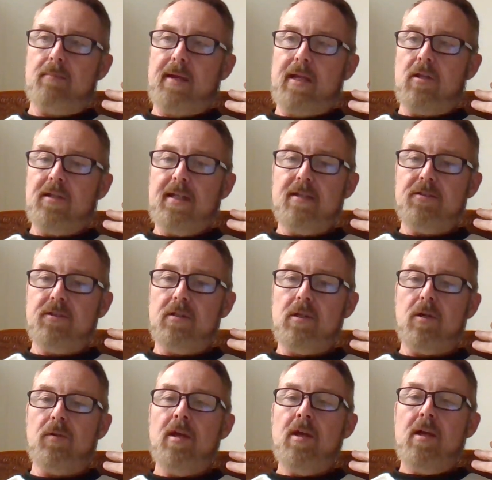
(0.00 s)
by looking this
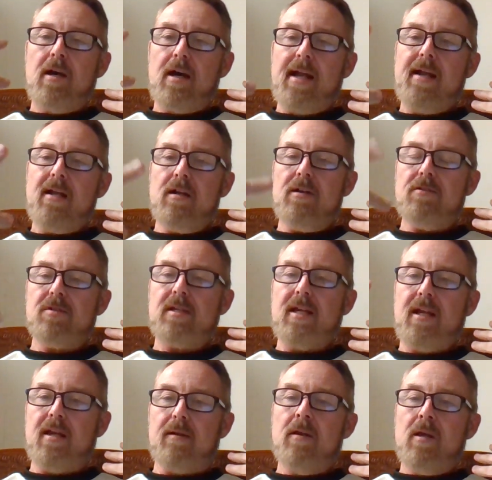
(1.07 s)
alone, I can
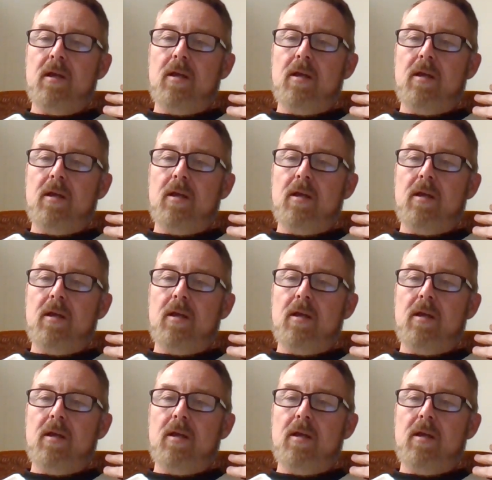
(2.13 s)
understand